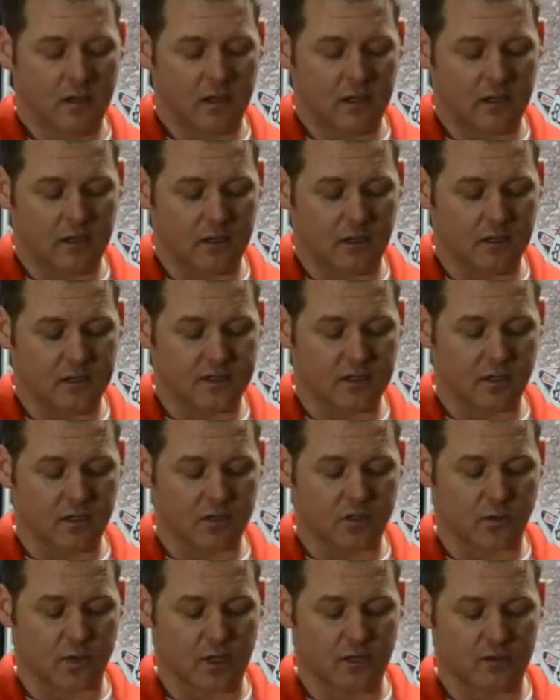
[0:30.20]
Uh, on the
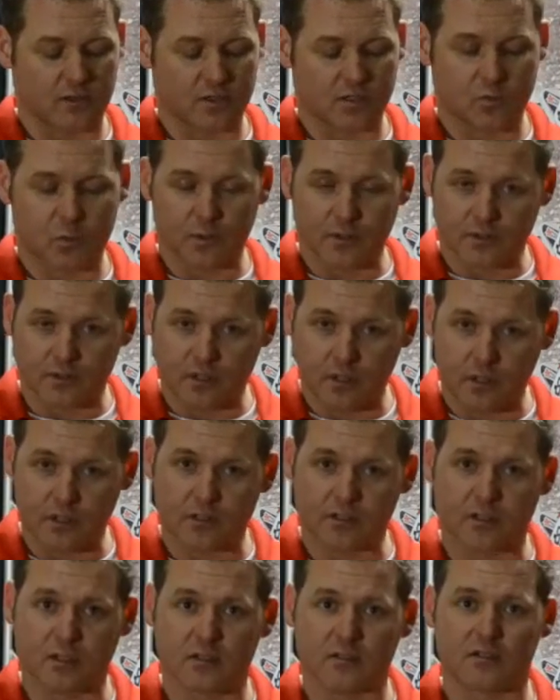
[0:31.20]
tilt trailers, when the
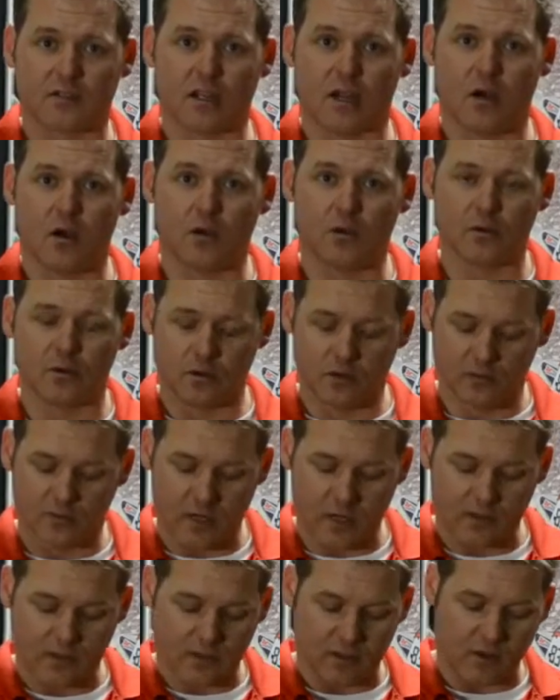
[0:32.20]
trailer tilts down, you've
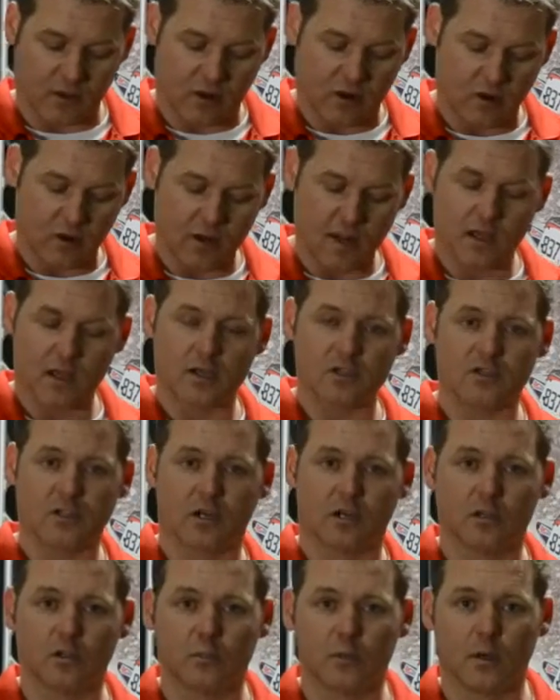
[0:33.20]
got that hard edge,
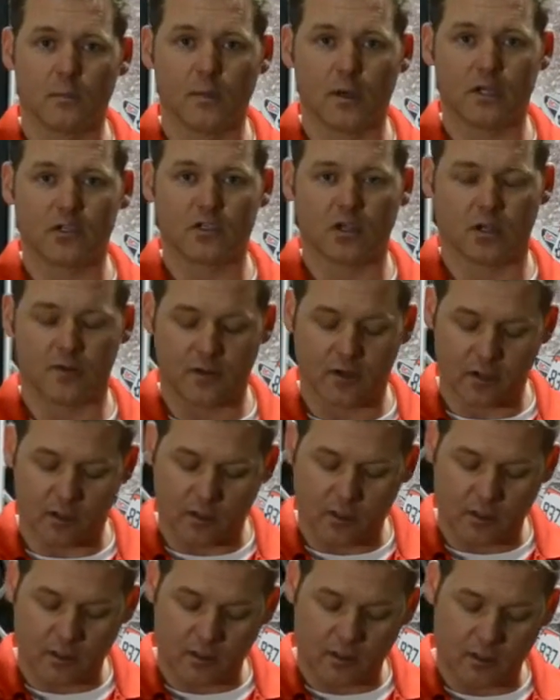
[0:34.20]
that aluminum edge on
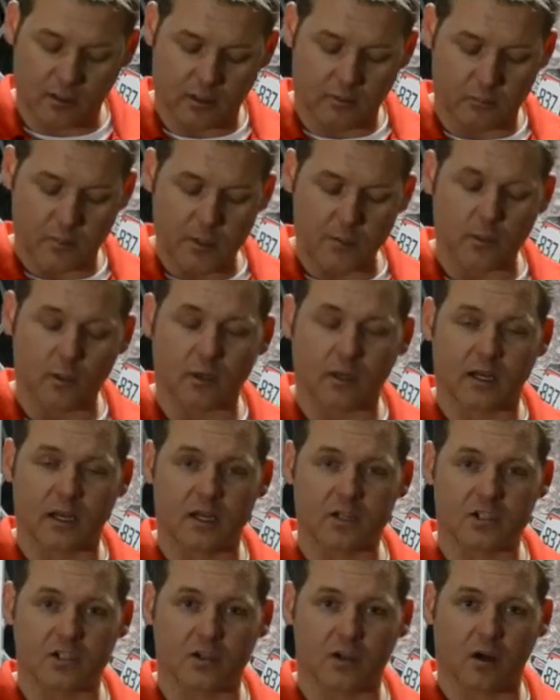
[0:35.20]
there. People are
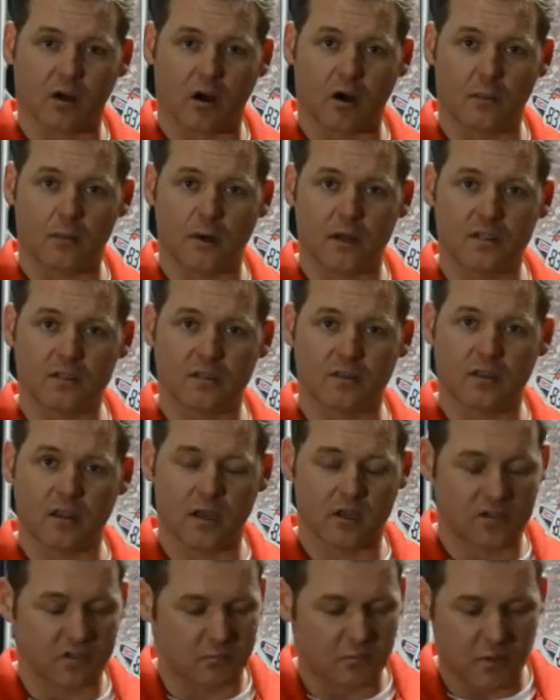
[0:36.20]
catching their carbides on the
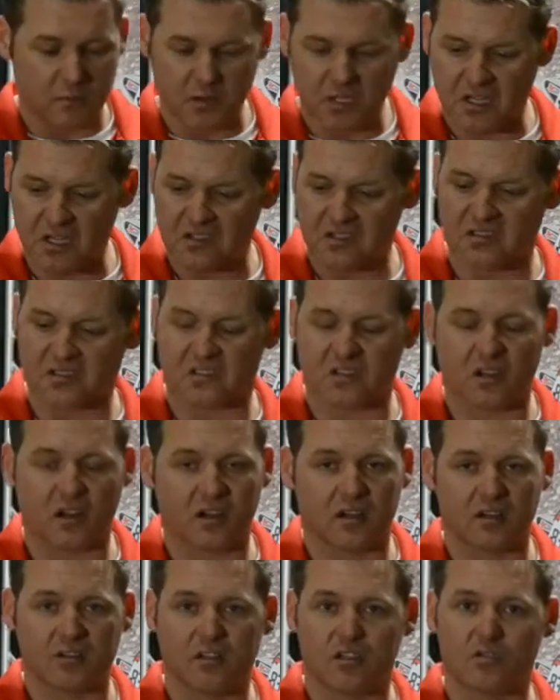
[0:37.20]
edge and maybe getting
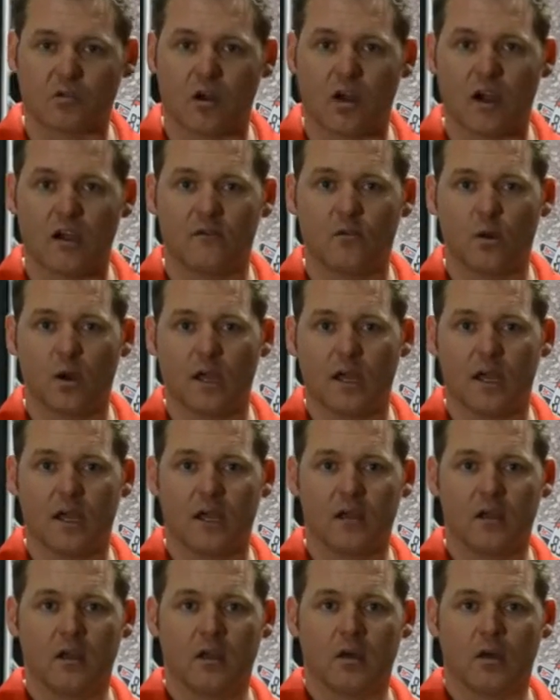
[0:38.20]
stuck in the
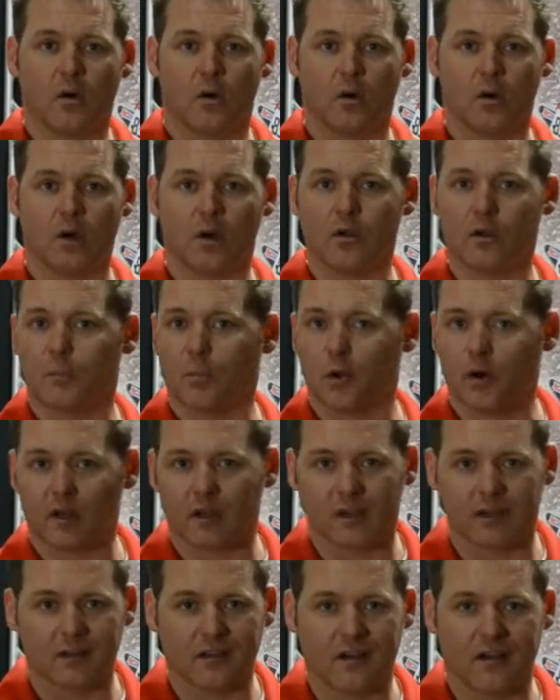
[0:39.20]
driveway or out in the
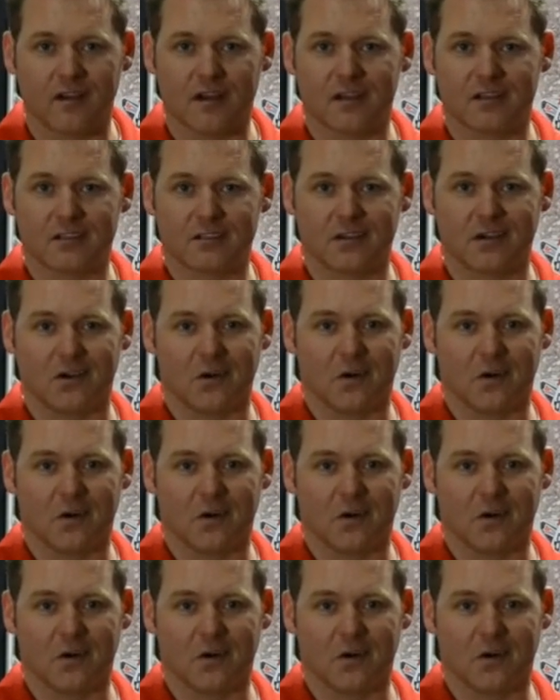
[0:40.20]
parking lot.